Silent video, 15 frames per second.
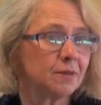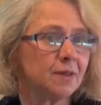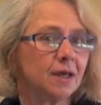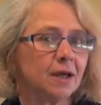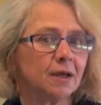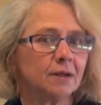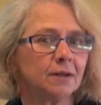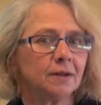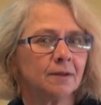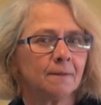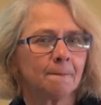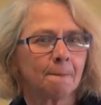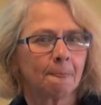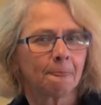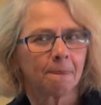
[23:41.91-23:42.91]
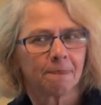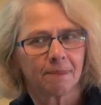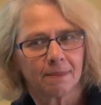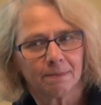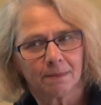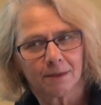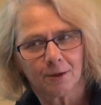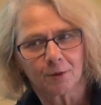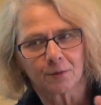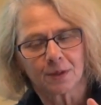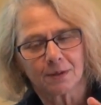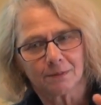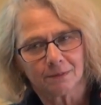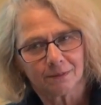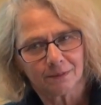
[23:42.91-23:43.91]
That, you know,
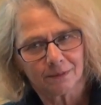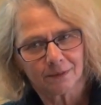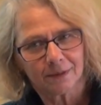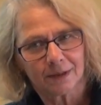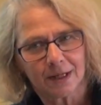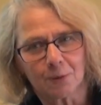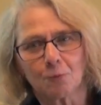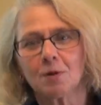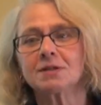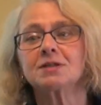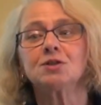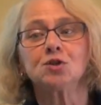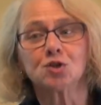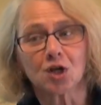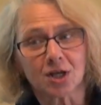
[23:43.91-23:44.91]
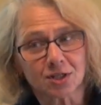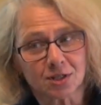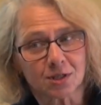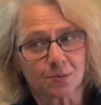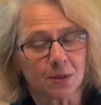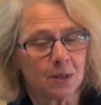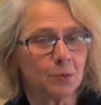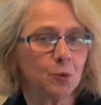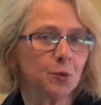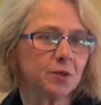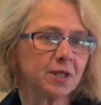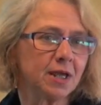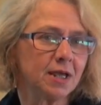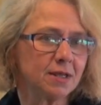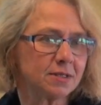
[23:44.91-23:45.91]
it wasn't just the people
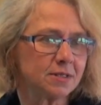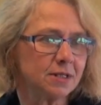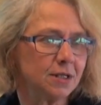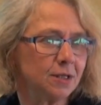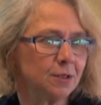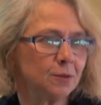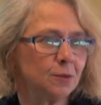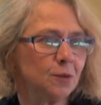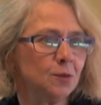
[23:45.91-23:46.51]
with ASD